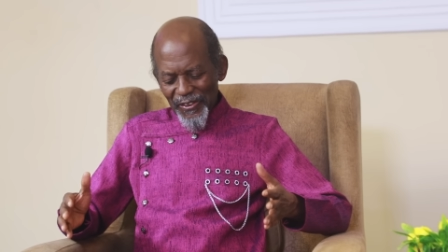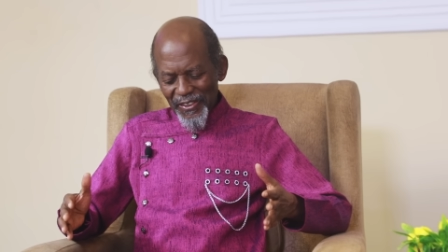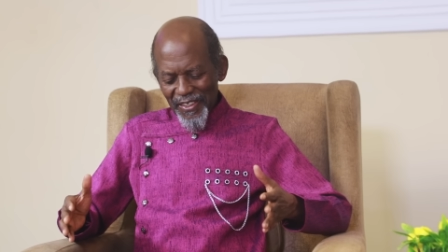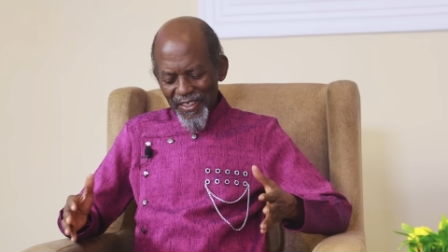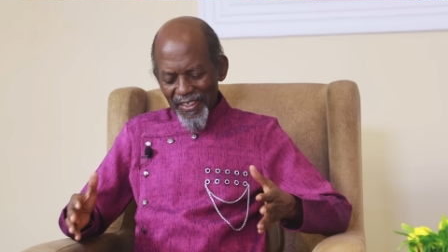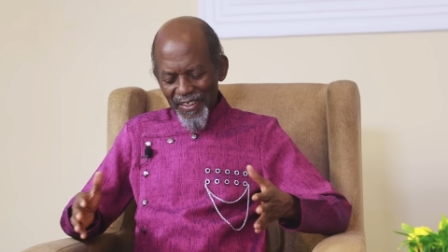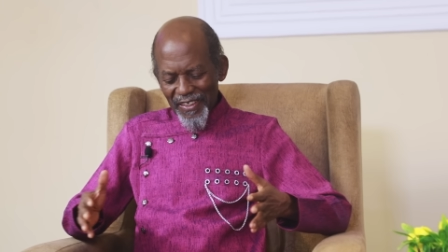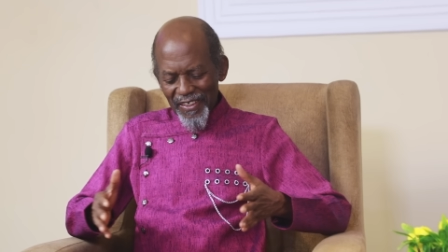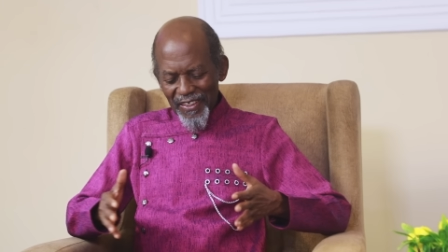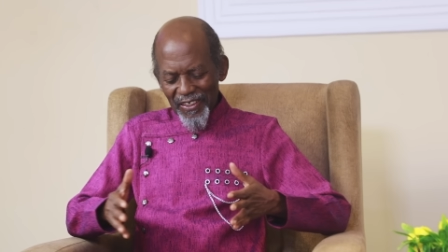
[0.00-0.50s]

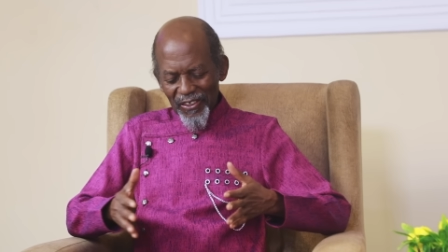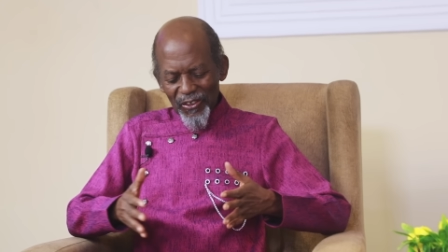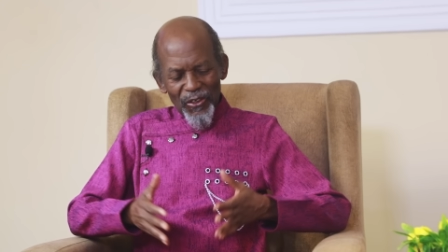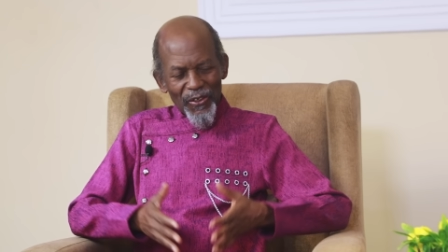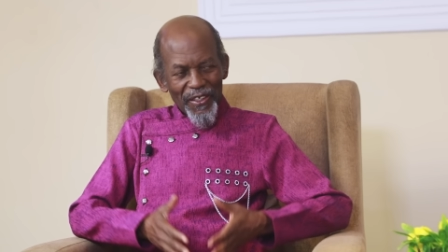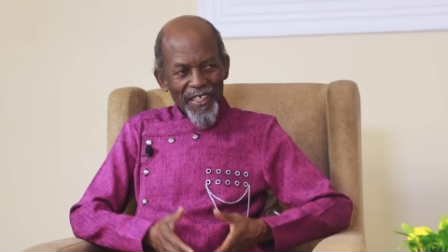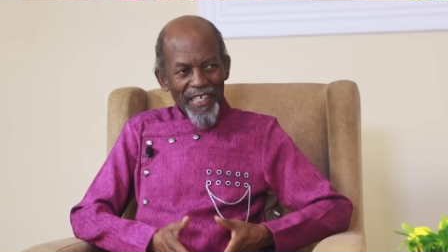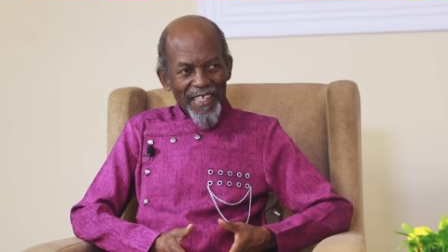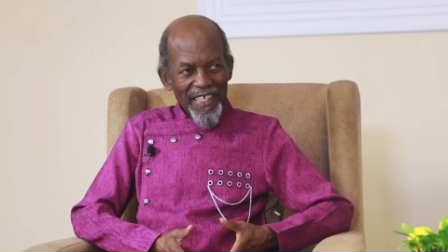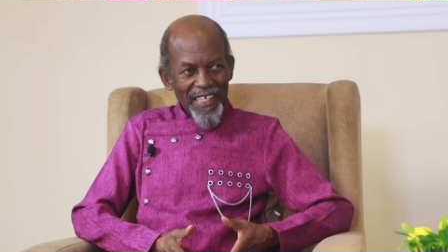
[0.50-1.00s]

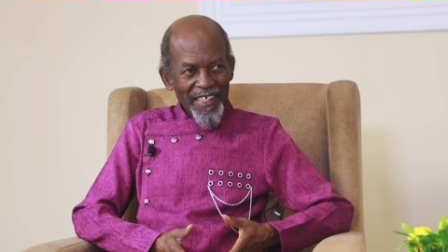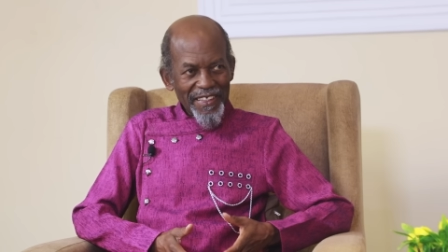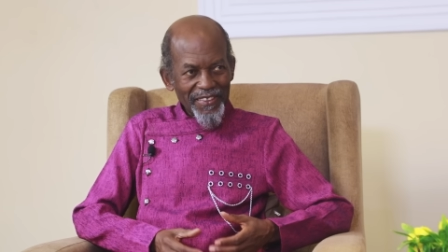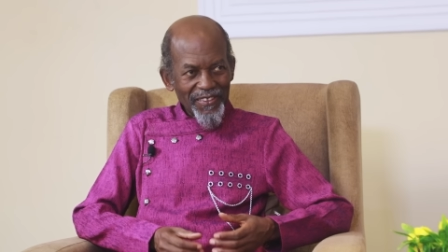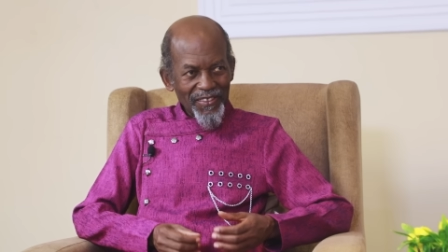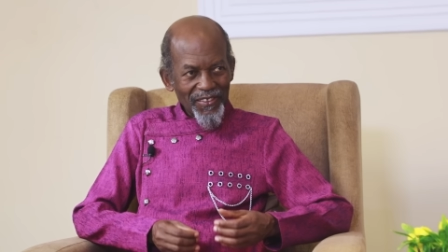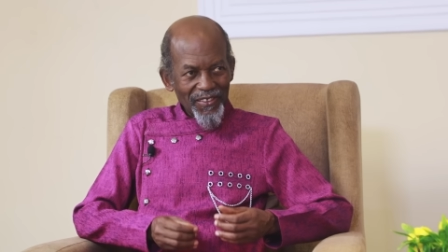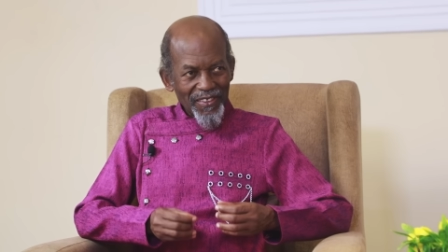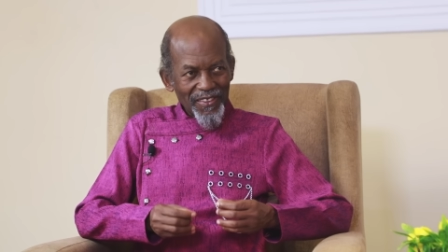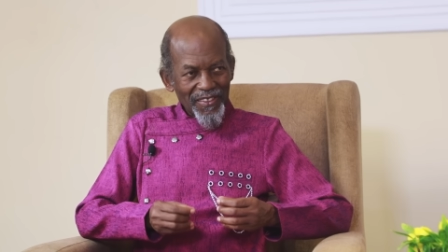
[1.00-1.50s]

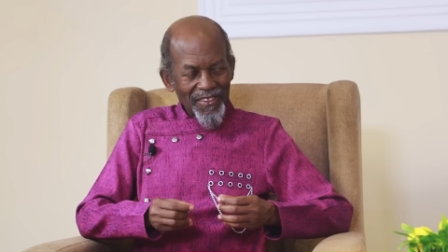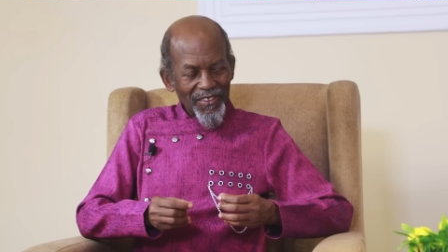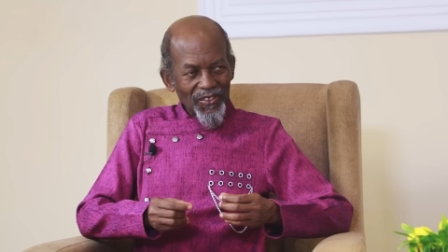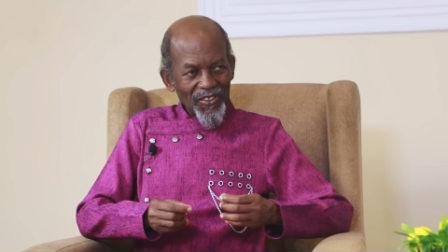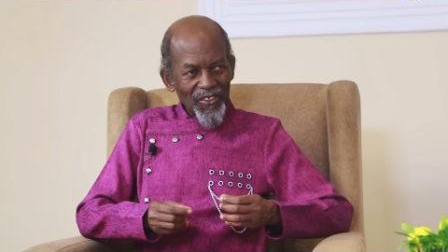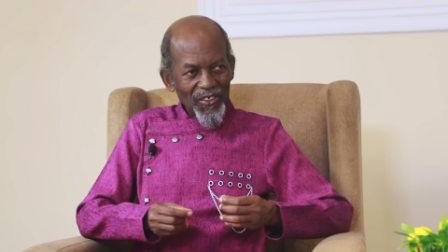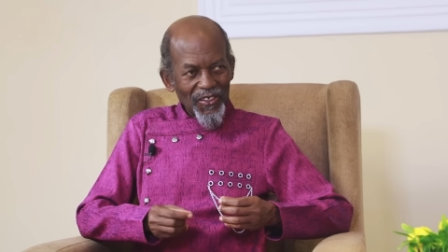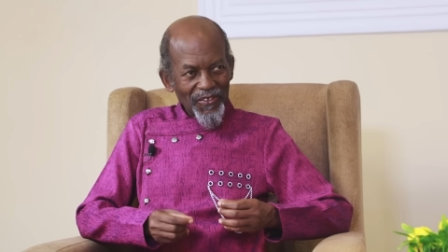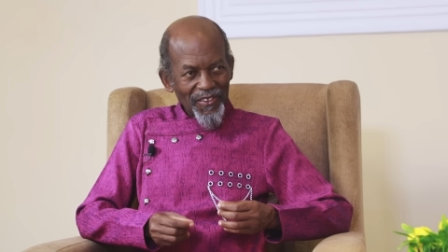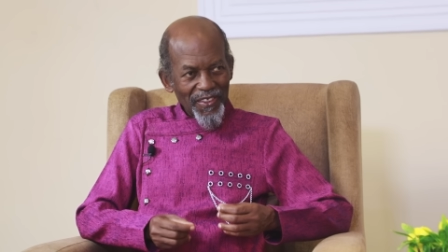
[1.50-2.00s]
localized, it's
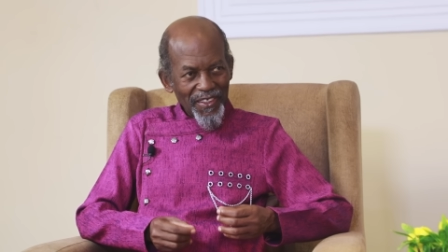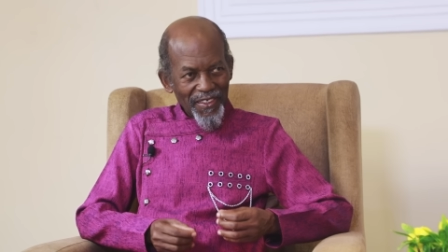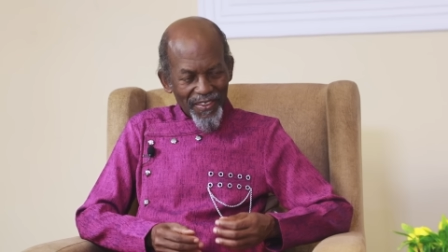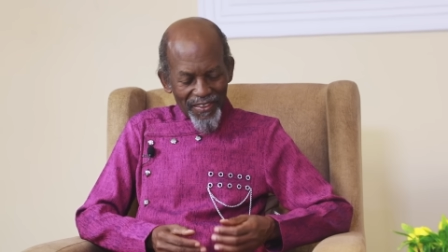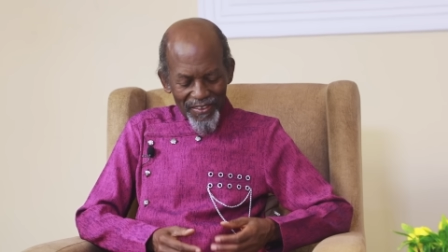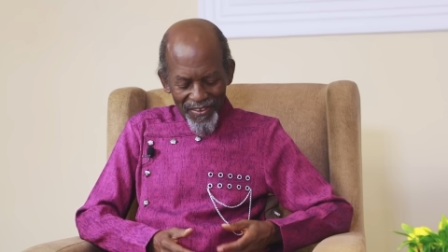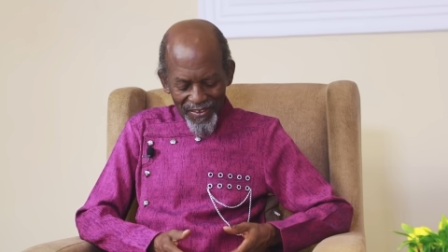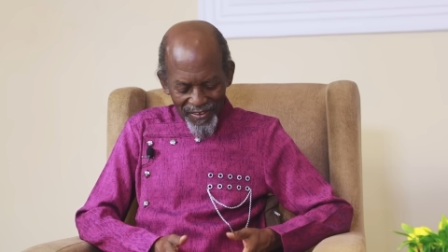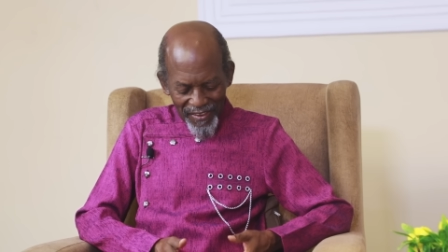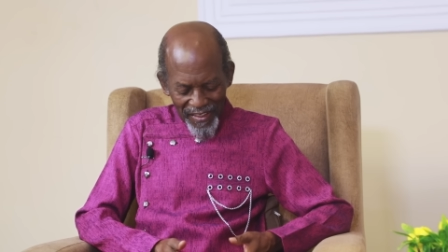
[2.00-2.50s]
not
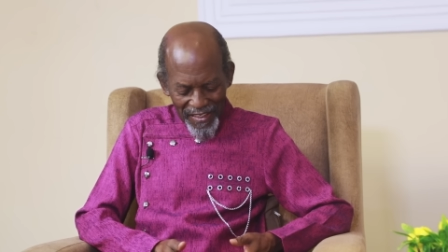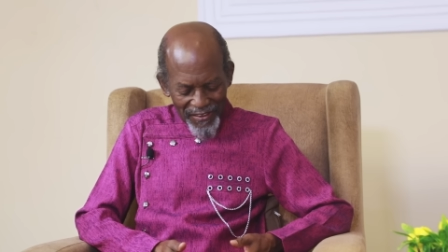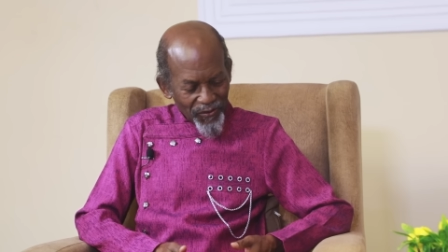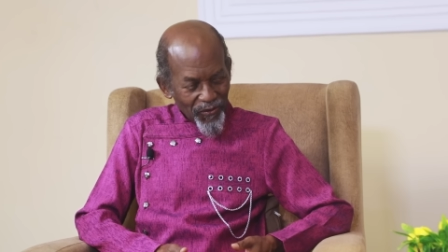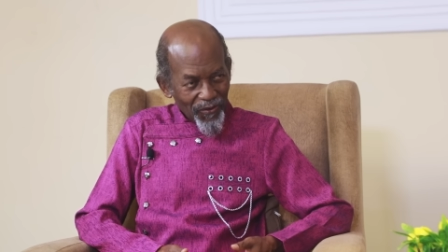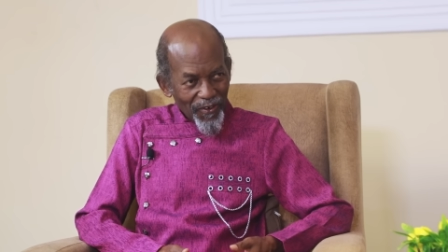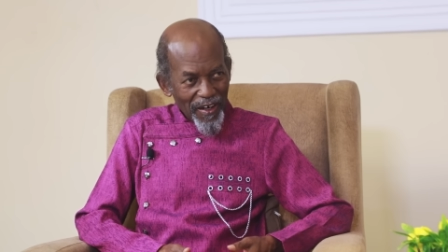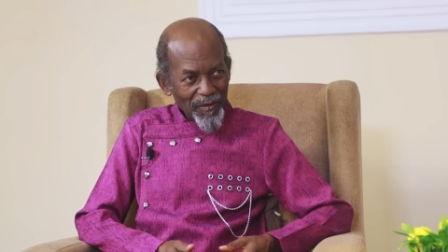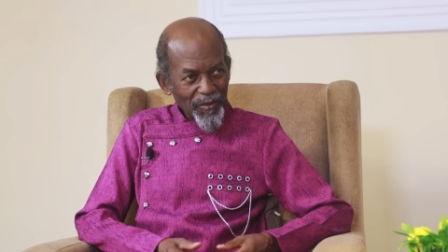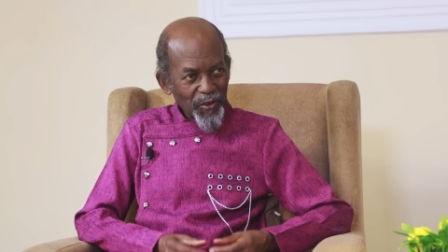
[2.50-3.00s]
at
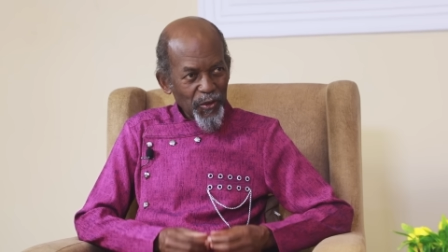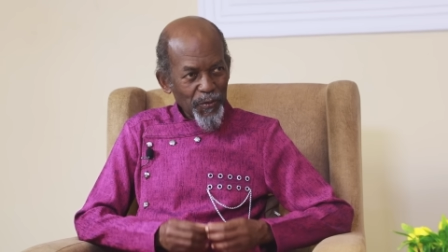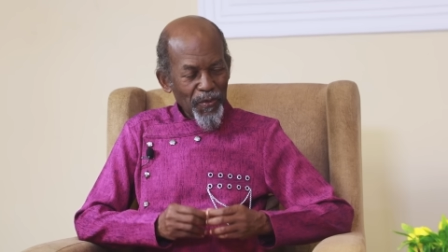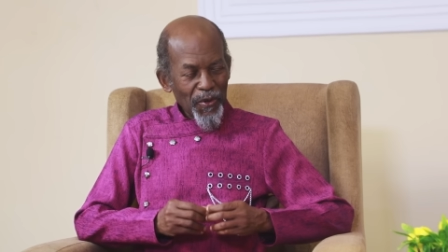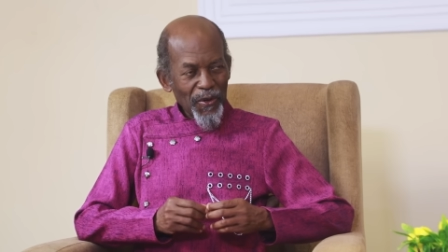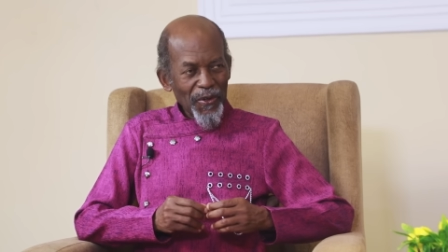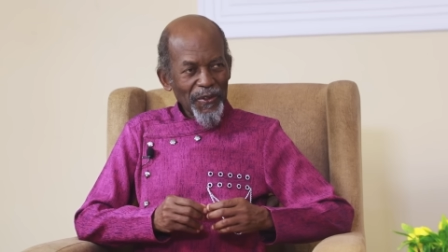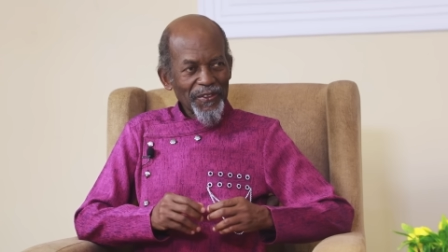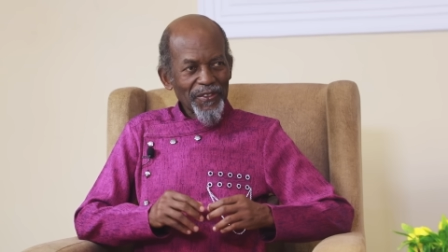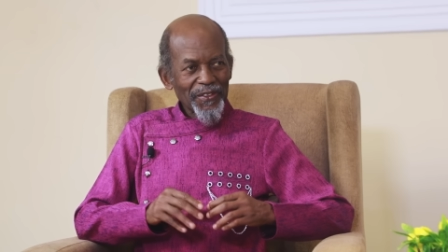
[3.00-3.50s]
one
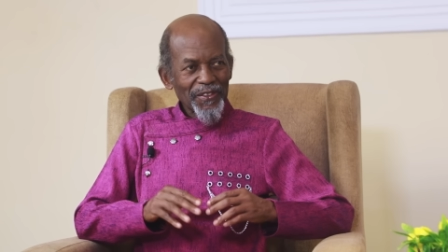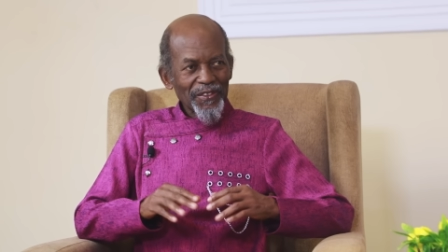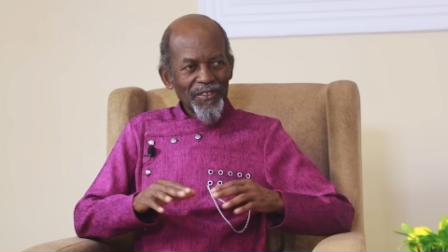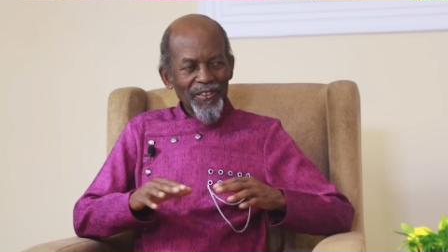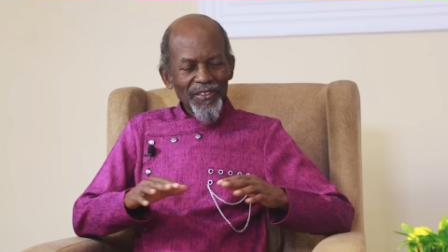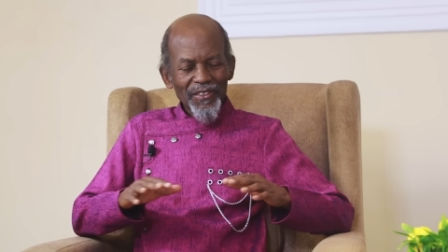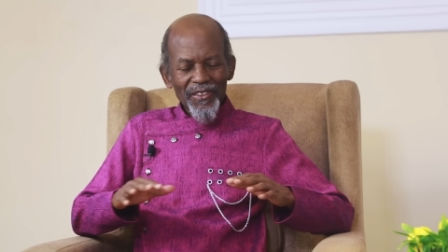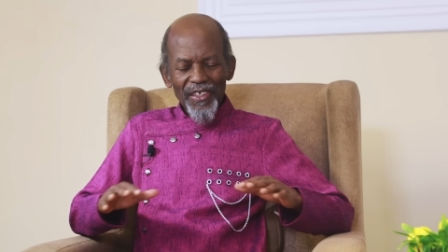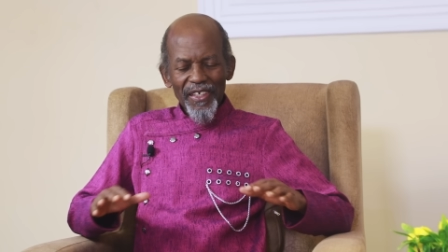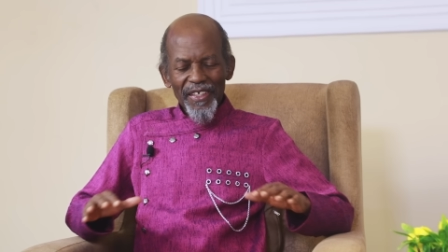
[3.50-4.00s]
spot
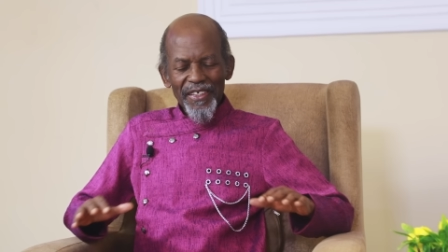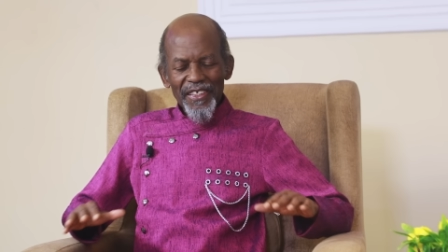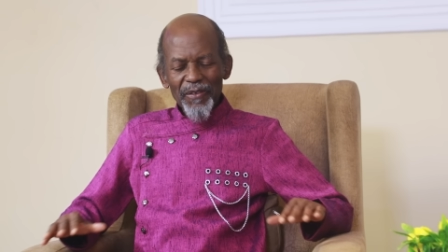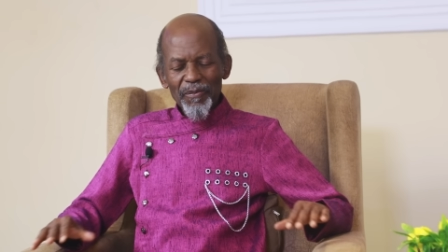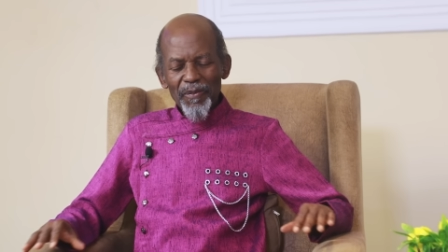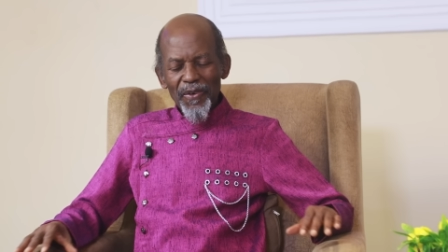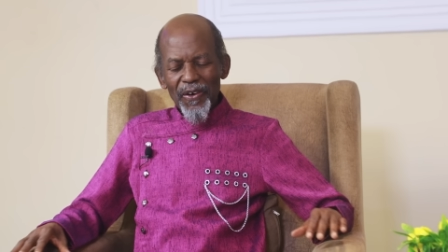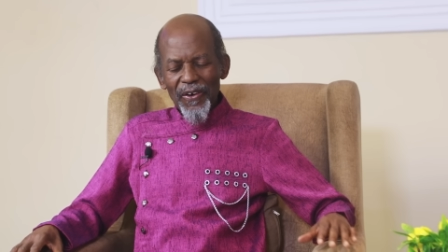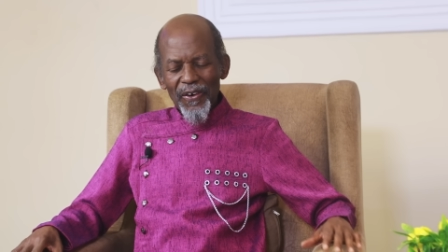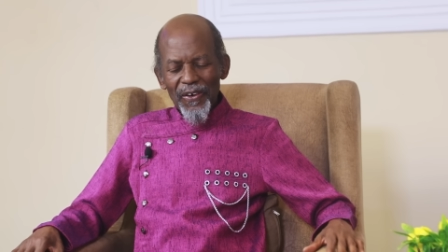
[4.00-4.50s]

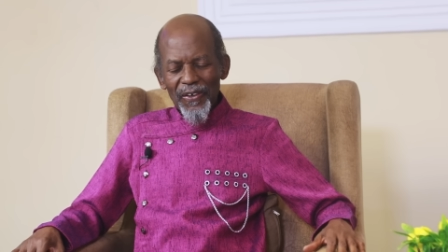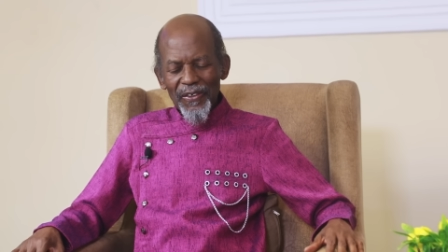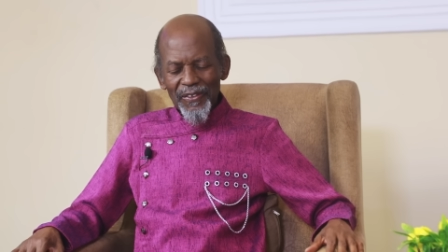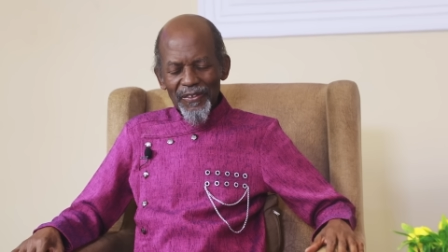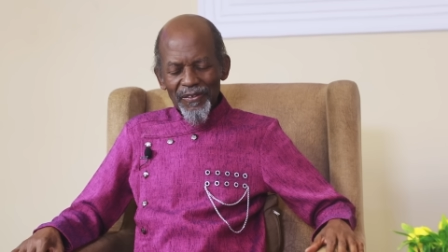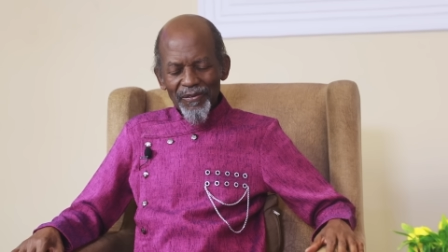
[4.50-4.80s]
anymore.